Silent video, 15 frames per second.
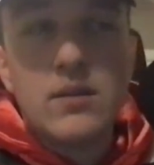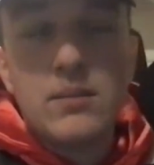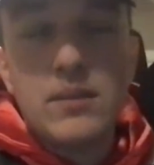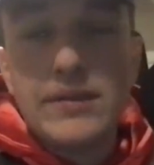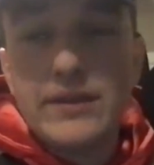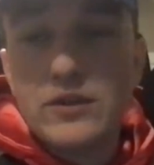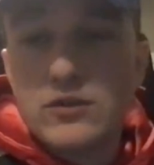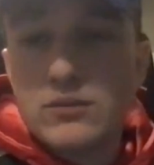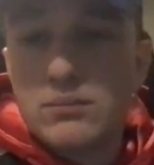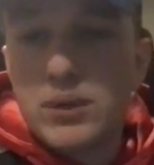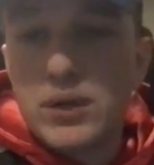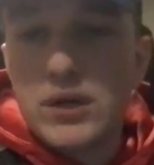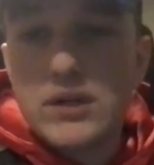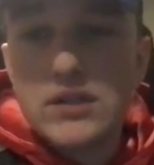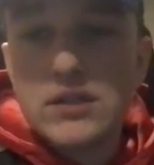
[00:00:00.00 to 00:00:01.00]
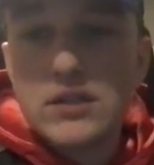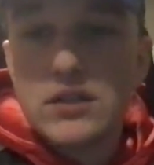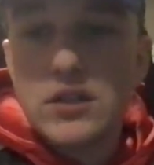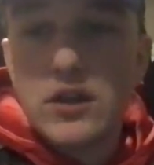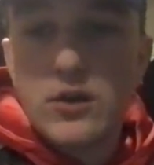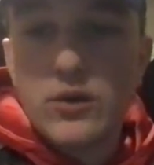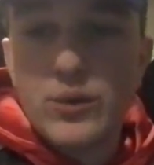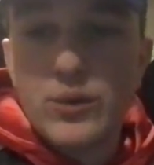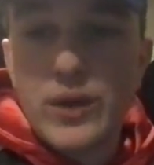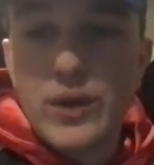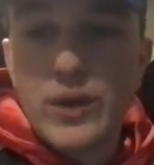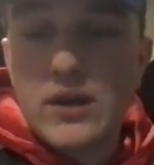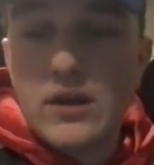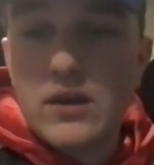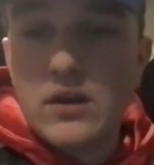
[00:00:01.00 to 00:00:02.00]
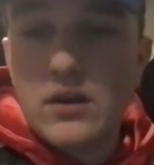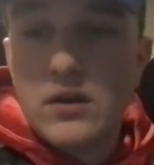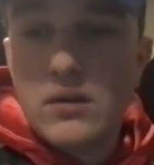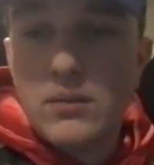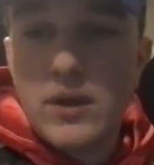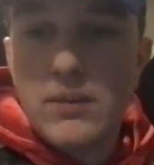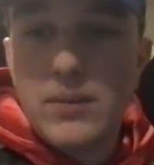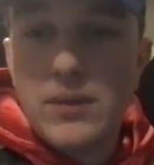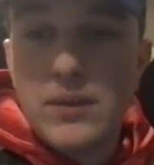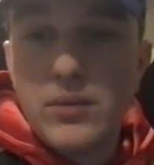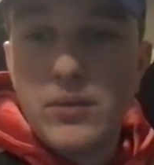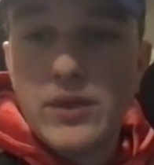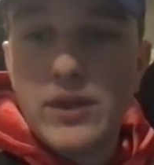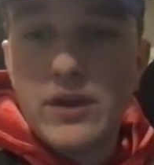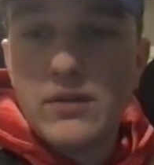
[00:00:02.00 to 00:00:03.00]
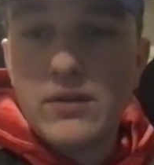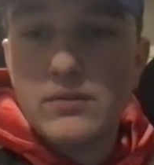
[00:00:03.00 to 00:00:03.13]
man, there's books that are written by people that are